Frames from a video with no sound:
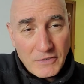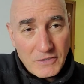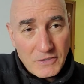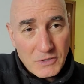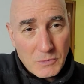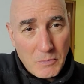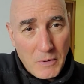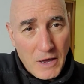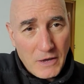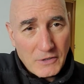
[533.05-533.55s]
and
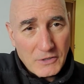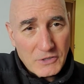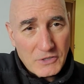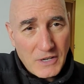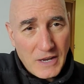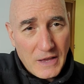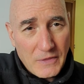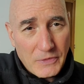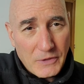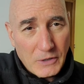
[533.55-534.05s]
just
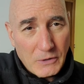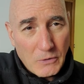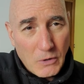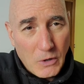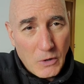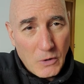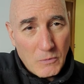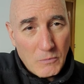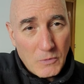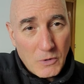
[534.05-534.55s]
polish out the
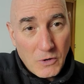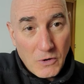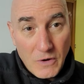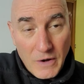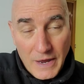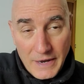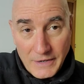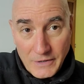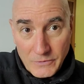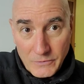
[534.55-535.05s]
chrome, or
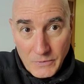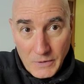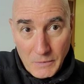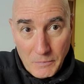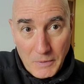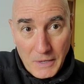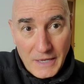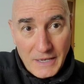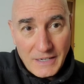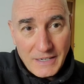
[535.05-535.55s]
I can
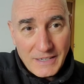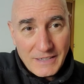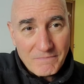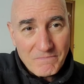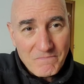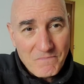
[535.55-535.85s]
repaint it.